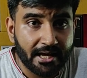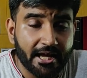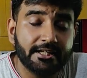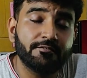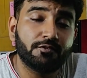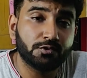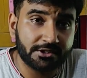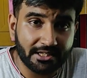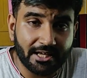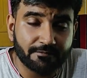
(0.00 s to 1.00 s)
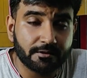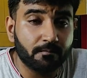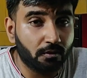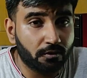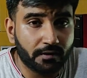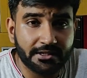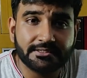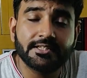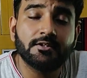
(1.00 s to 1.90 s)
And if you still have some more queries,